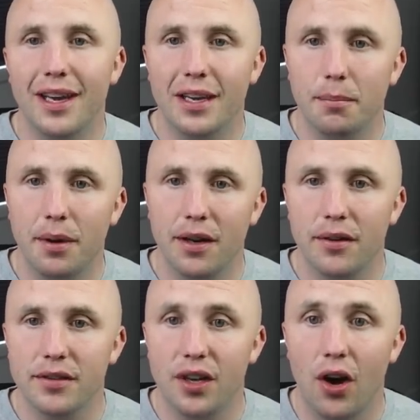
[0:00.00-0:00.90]
income
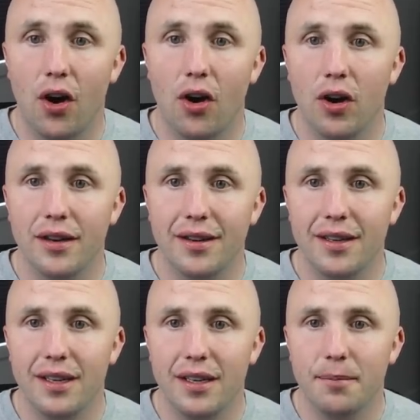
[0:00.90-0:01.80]
payers on
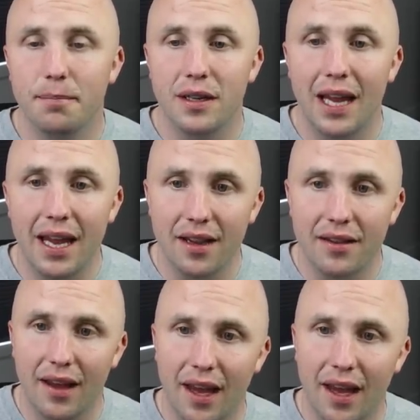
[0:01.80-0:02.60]
the planet.